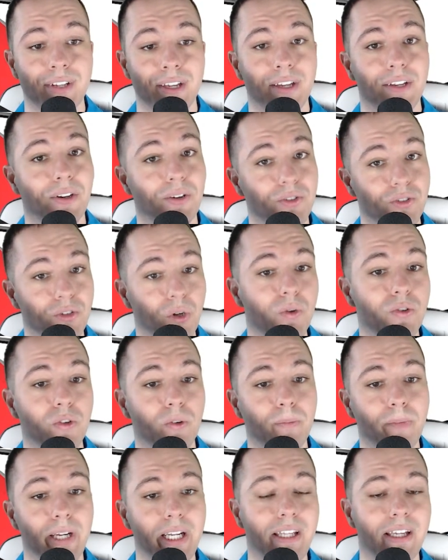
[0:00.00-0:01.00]
Now, social
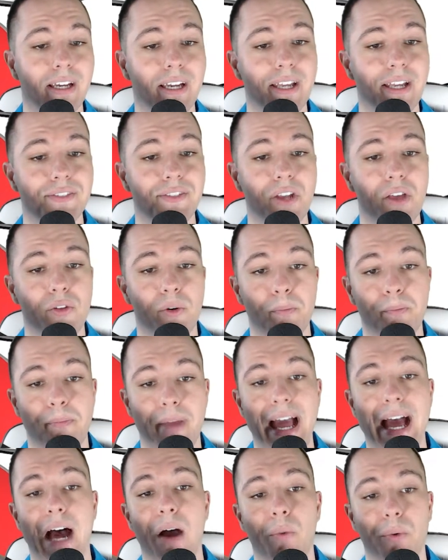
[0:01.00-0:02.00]
media is another
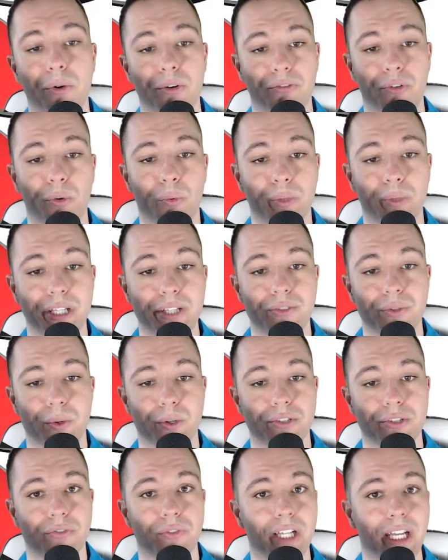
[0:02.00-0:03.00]
powerful resource
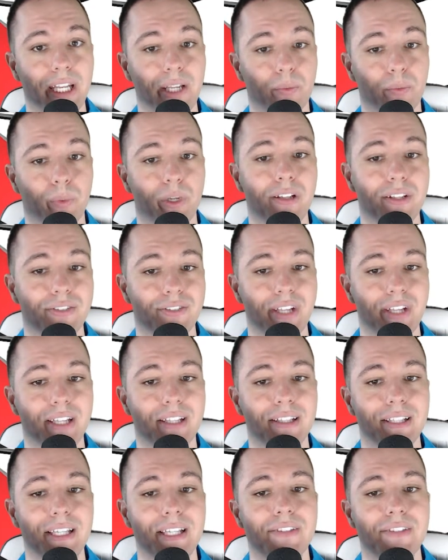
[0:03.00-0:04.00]
for getting real estate
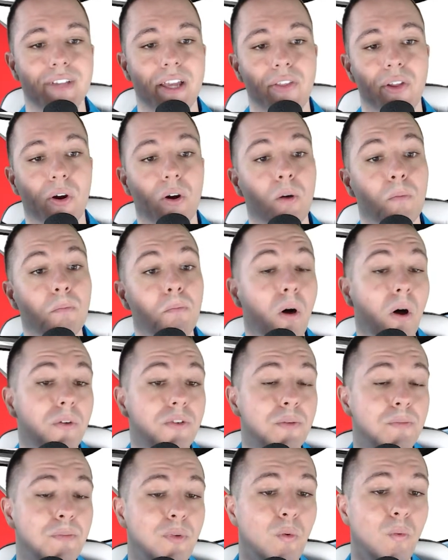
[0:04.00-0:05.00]
leads, and there are
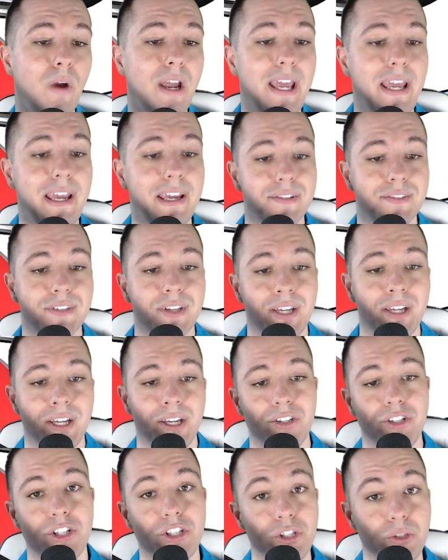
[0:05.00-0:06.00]
multiple ways
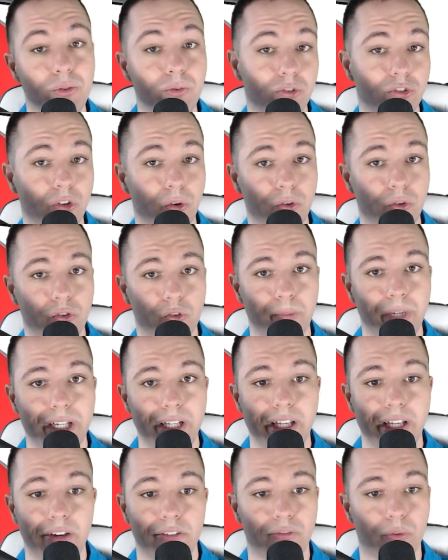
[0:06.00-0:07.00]
to use social
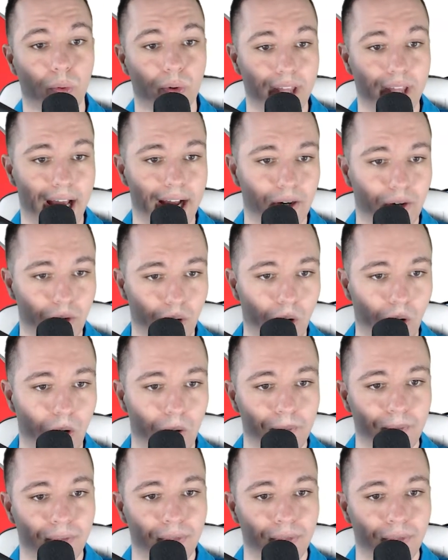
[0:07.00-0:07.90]
media for that goal.